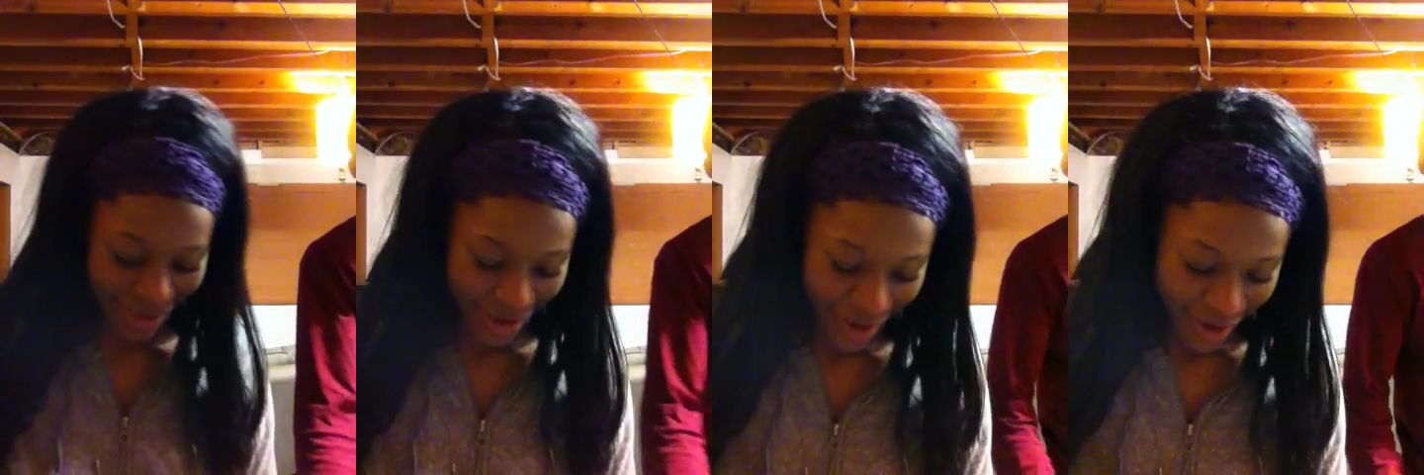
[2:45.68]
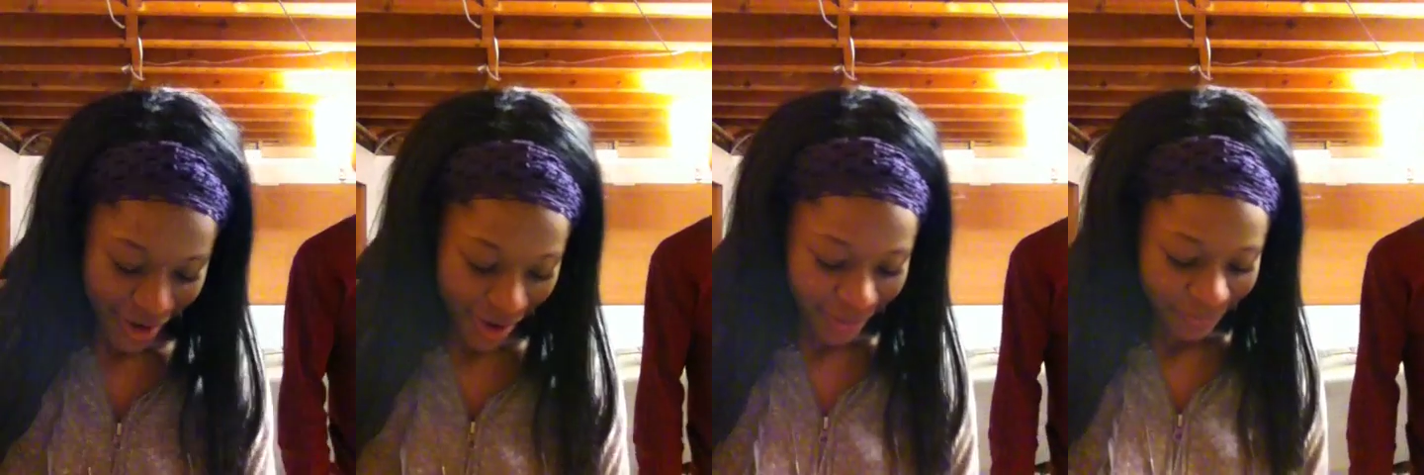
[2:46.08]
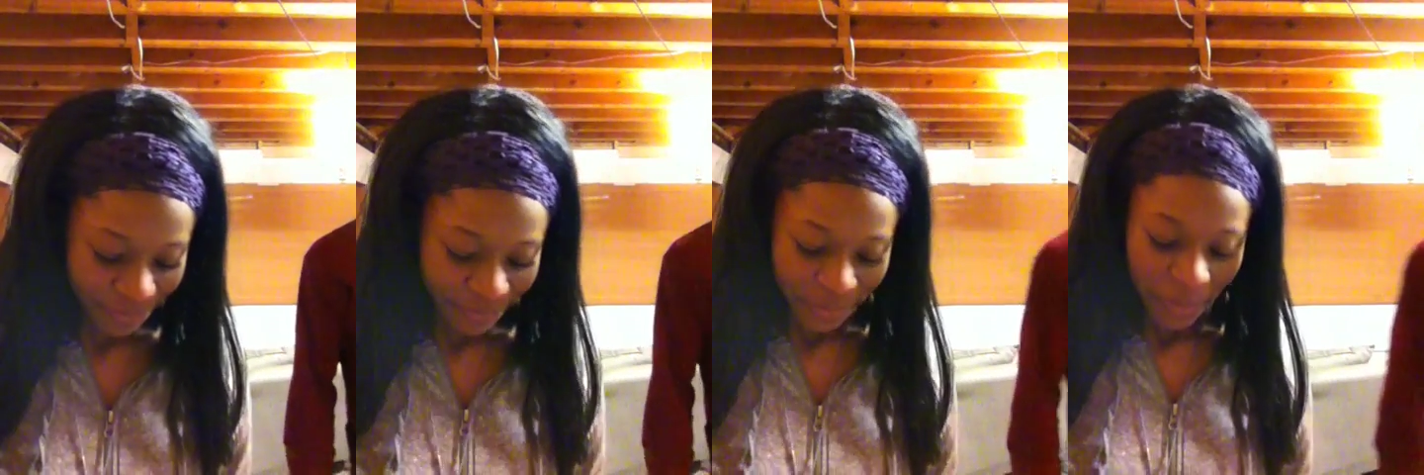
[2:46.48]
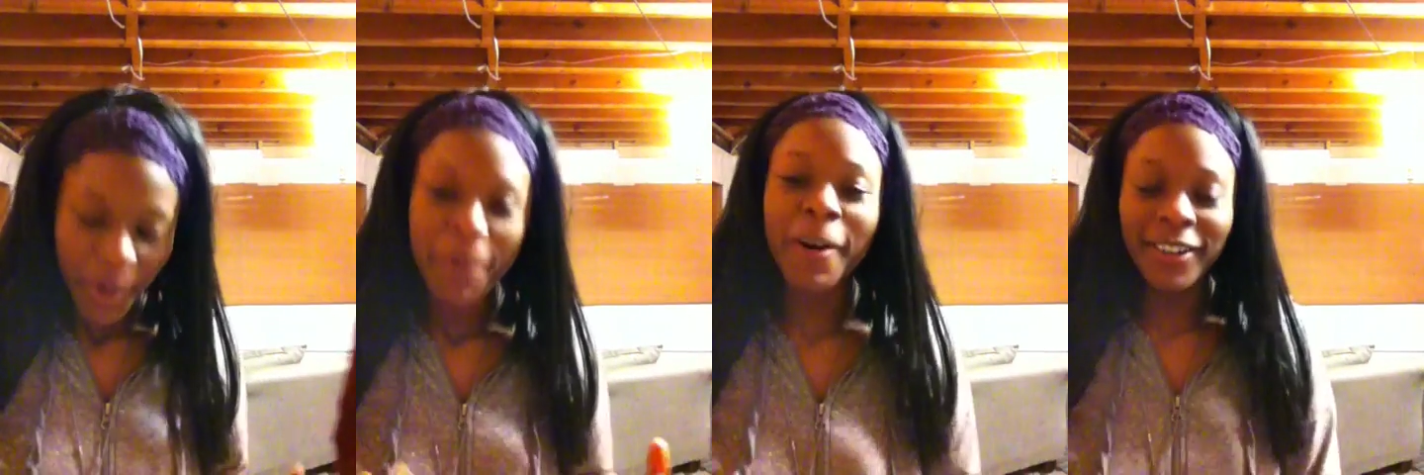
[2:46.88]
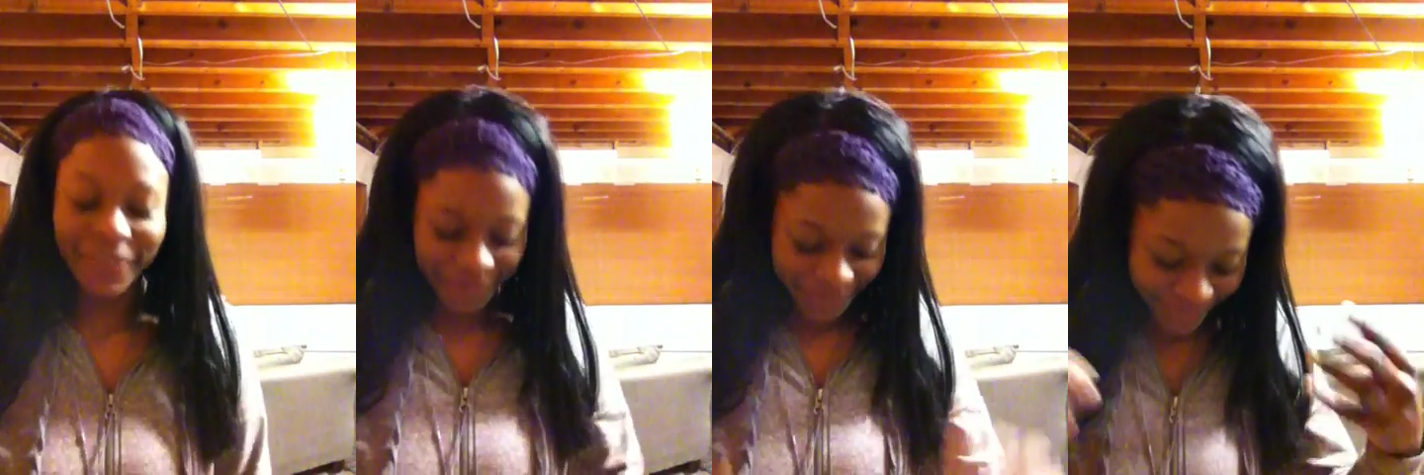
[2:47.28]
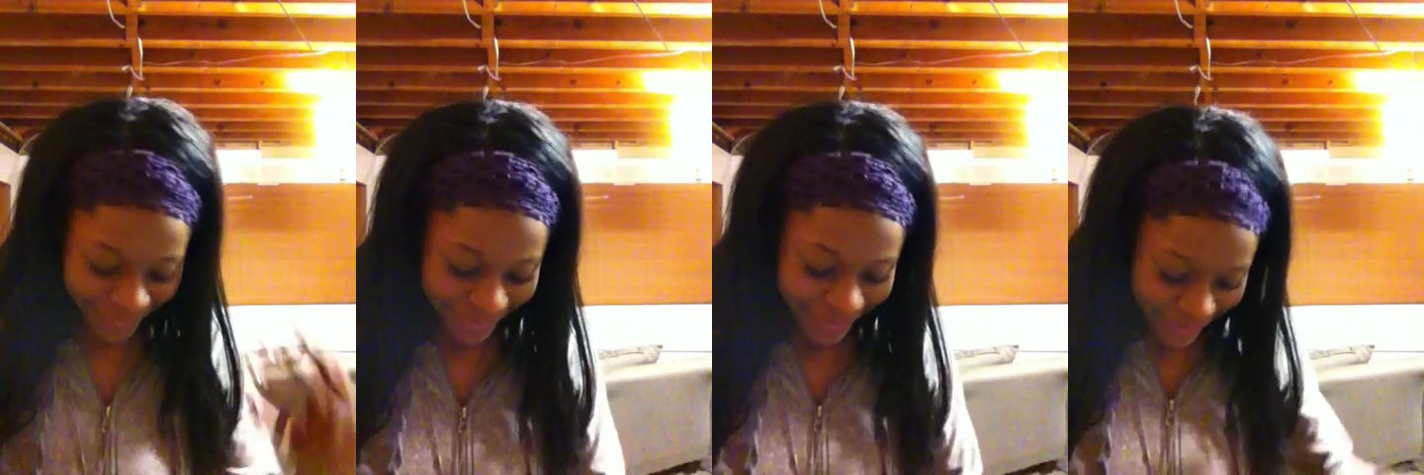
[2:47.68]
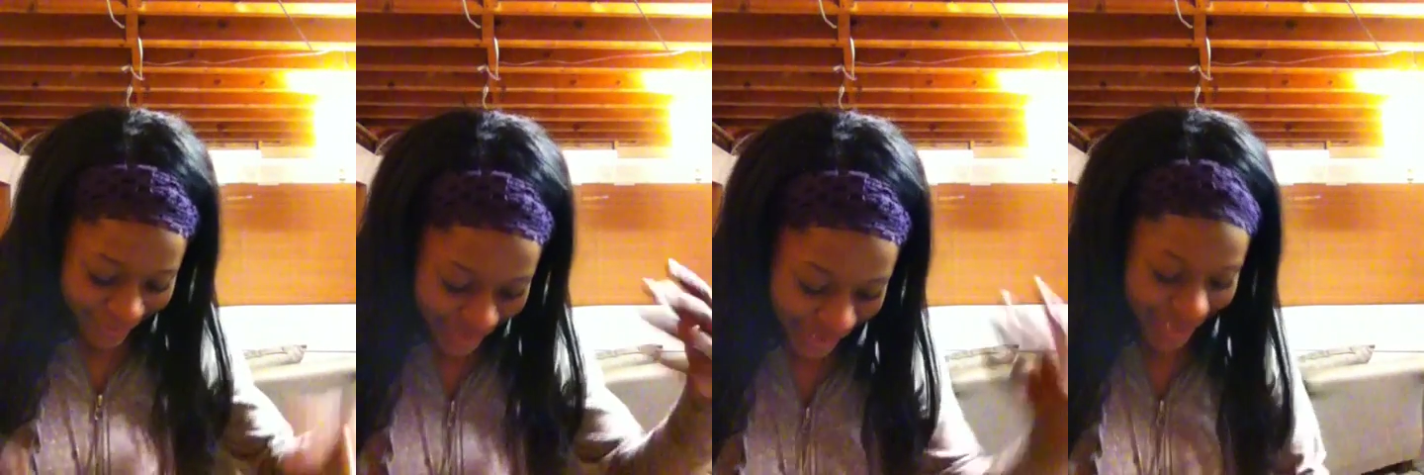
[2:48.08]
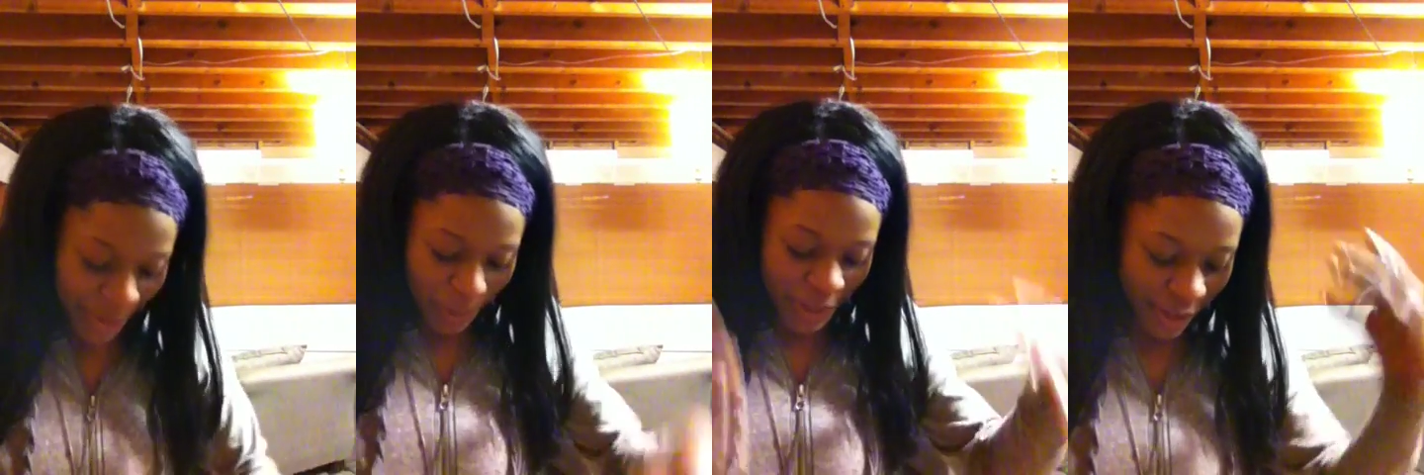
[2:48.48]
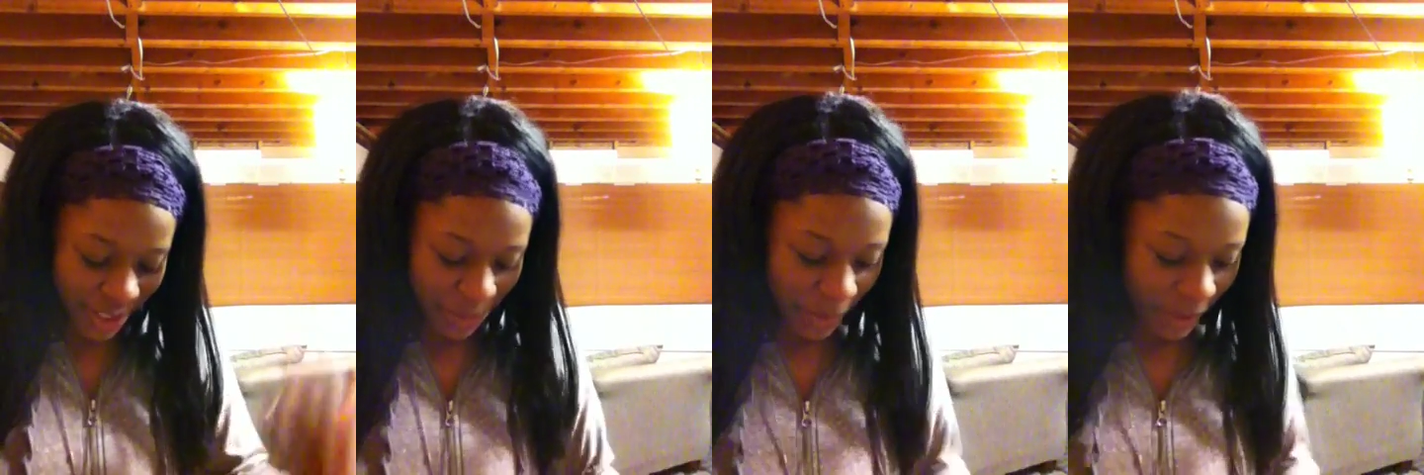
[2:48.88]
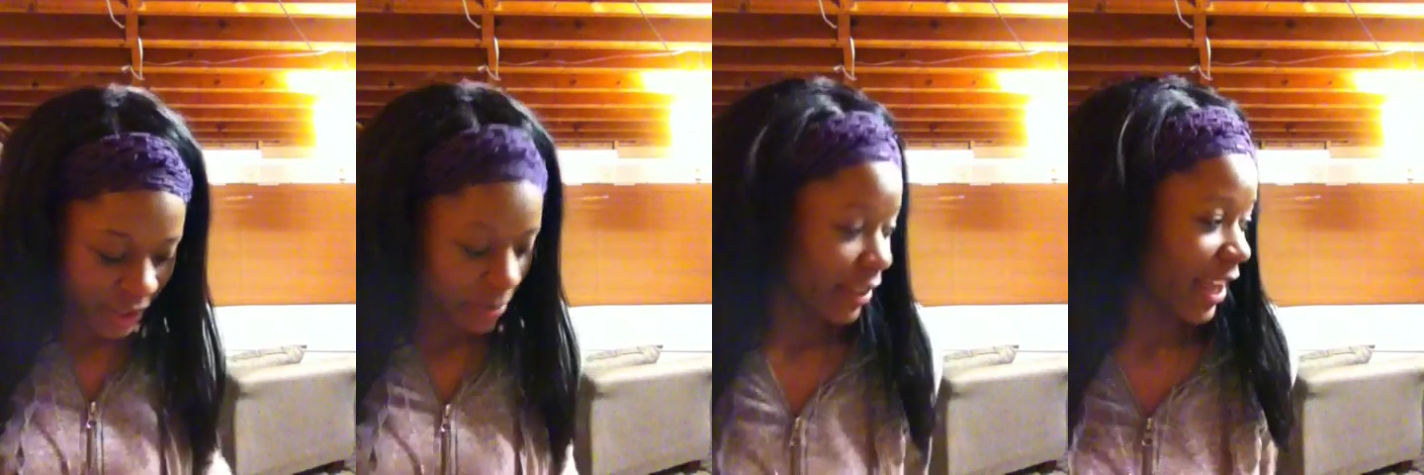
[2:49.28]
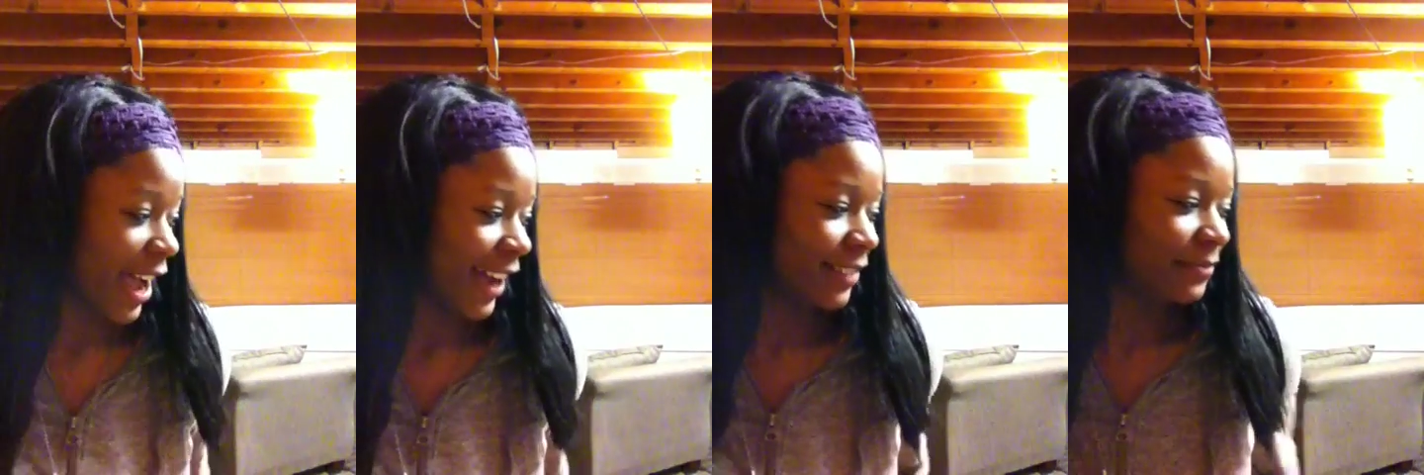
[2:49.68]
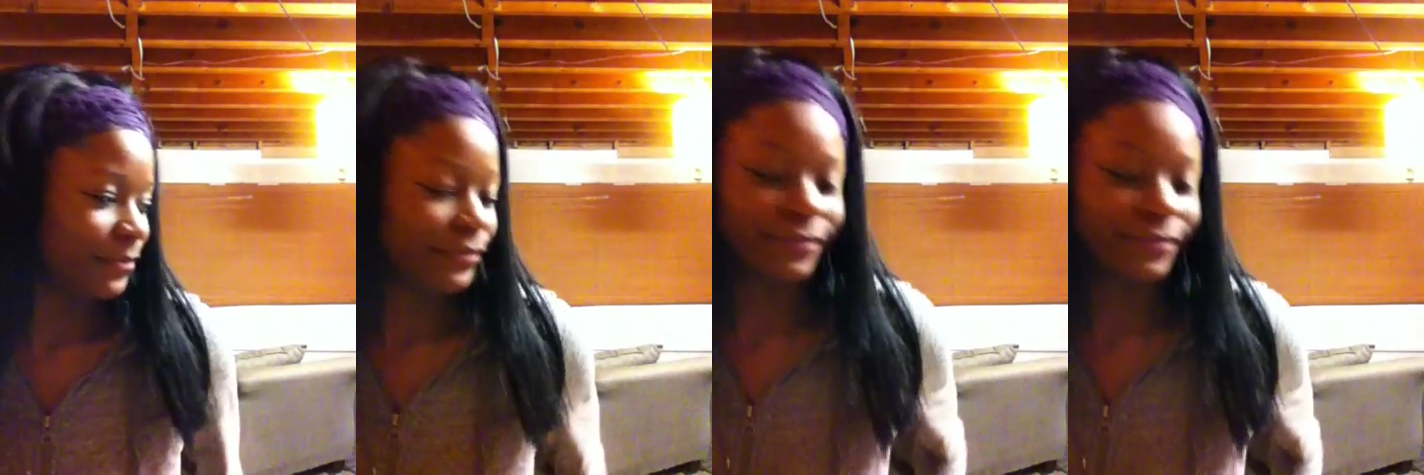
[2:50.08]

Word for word: It tastes like death. Well, there was our experience with that.